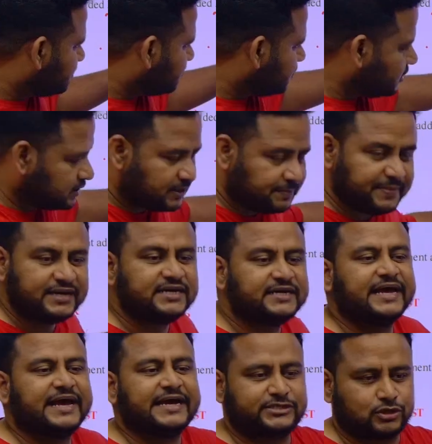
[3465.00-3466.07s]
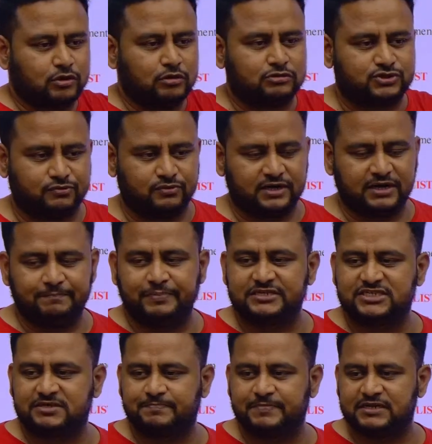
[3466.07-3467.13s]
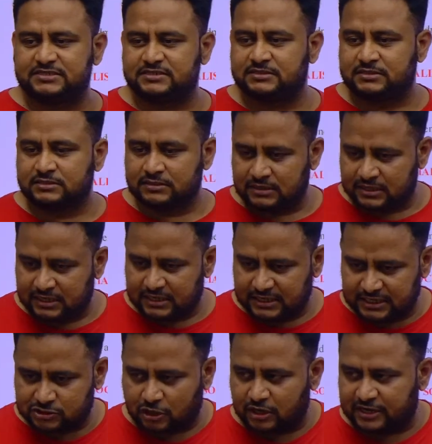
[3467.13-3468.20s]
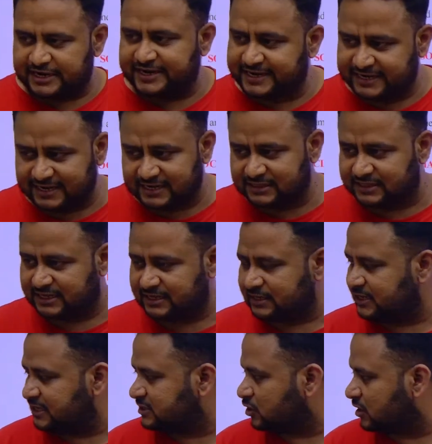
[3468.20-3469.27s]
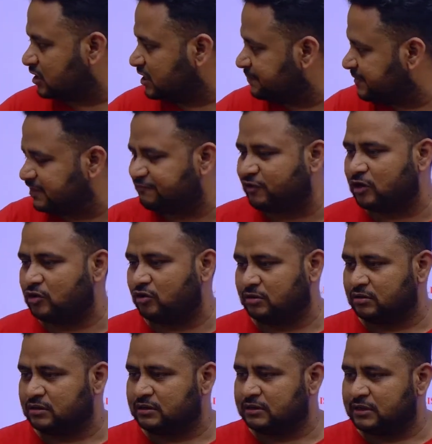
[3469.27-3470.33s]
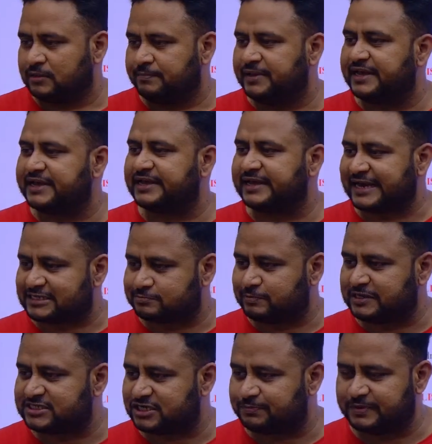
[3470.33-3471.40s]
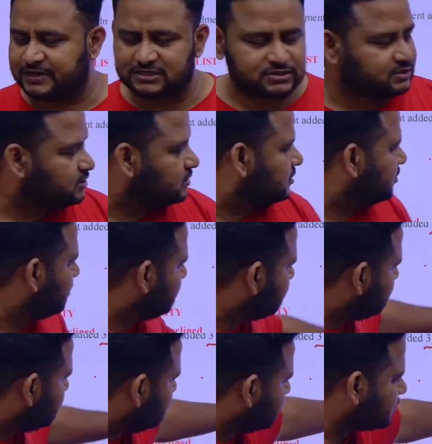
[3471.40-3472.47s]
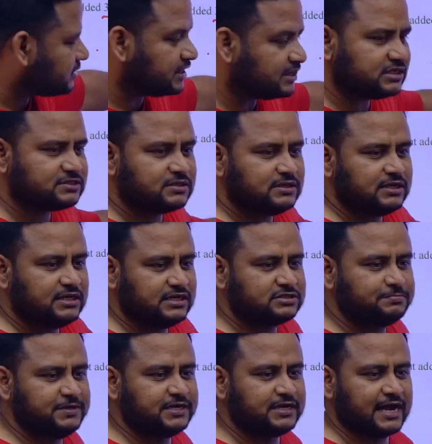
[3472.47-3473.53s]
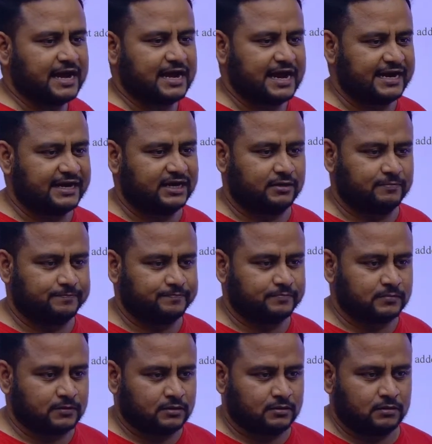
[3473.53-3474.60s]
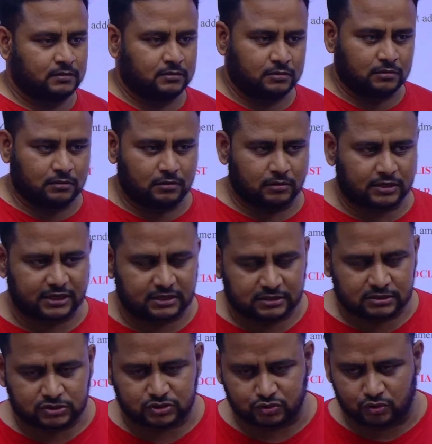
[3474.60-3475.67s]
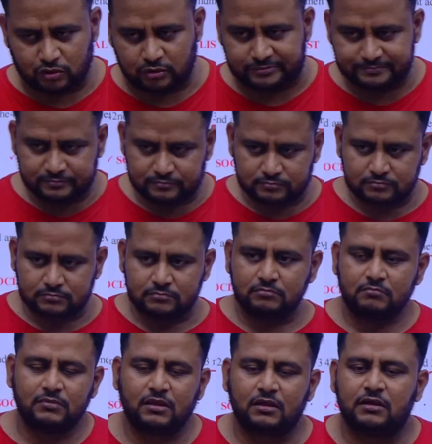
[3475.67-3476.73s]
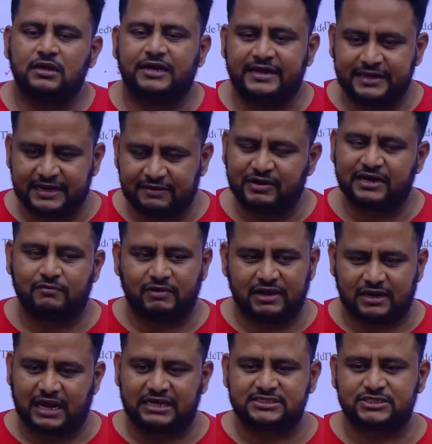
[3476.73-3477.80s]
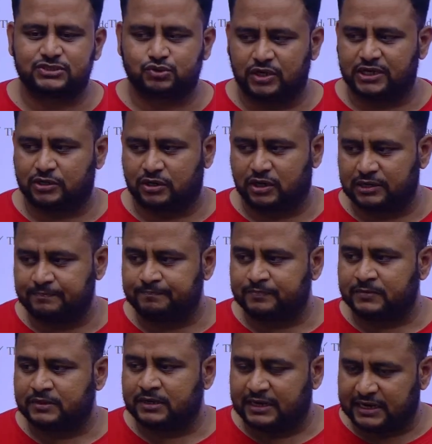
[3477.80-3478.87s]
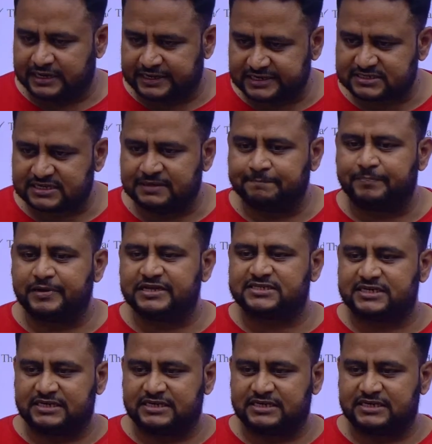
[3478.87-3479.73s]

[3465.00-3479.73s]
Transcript: they made it exclusive. Implicit means it is already hidden there, it is already being followed. Making explicit means that is it is being added. Okay. So while class is going on, it is implicit